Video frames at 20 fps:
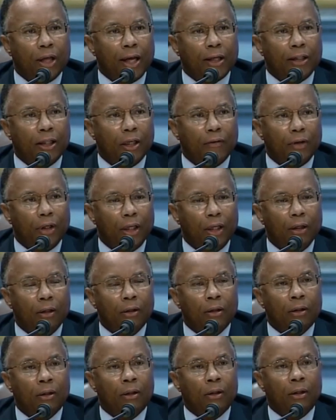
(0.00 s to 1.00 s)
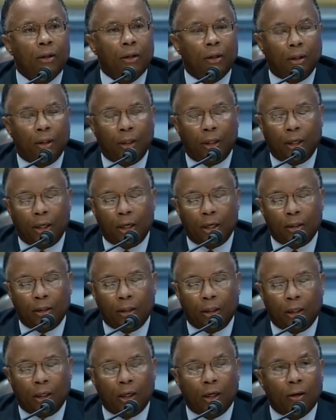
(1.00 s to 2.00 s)
activity, and
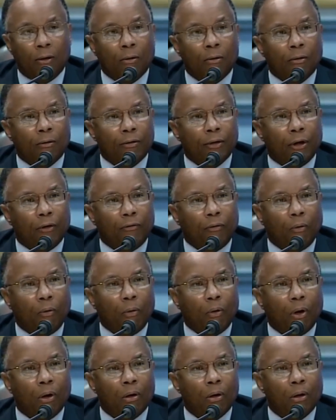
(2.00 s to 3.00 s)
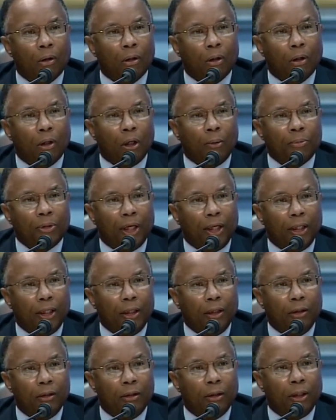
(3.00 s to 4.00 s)
therefore
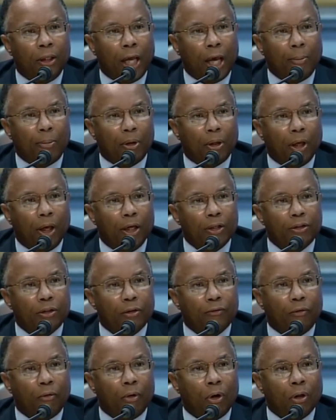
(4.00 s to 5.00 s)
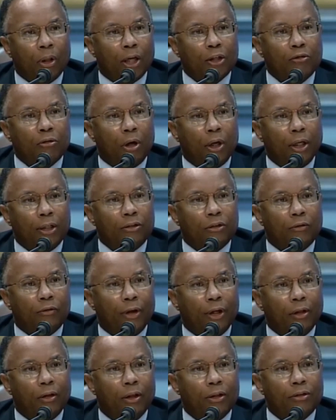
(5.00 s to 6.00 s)
obtaining an application for electronic
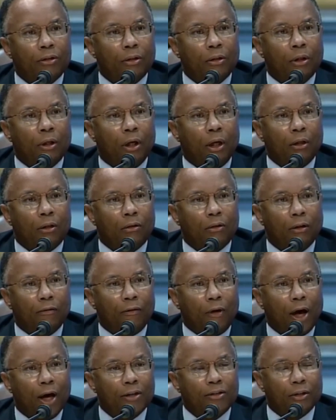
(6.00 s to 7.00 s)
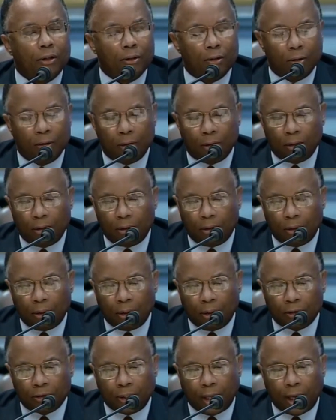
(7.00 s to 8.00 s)
surveillance under the FISA
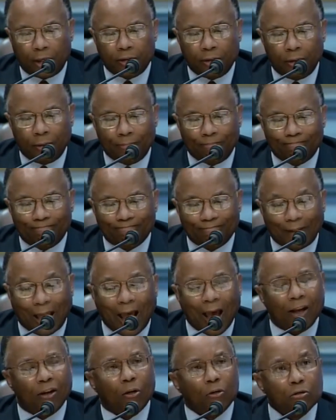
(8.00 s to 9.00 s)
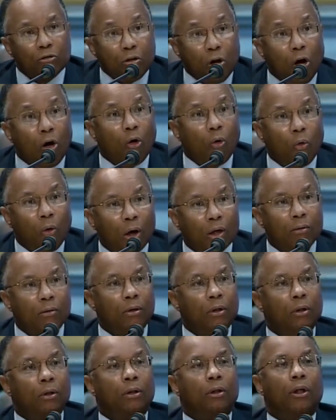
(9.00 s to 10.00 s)
statute. I don't know what
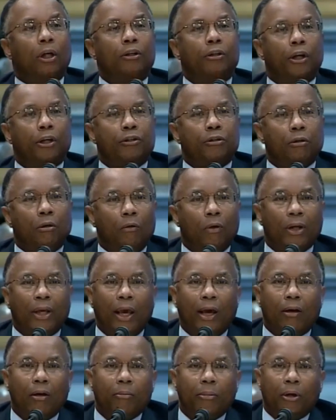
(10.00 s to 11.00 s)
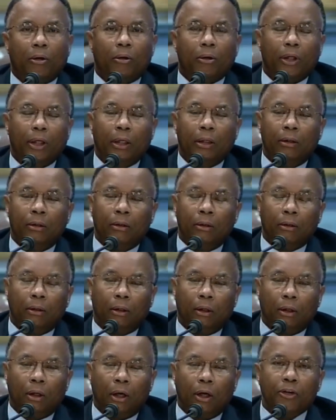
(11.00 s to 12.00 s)
additional accountability
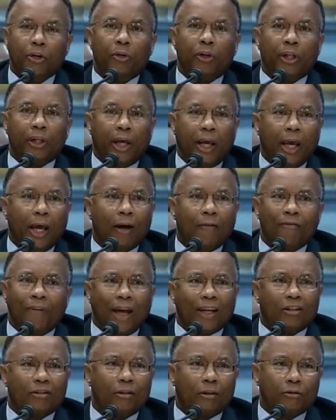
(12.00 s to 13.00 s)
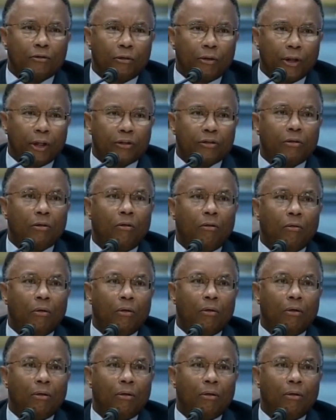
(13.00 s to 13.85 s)
you can have. That's the traditional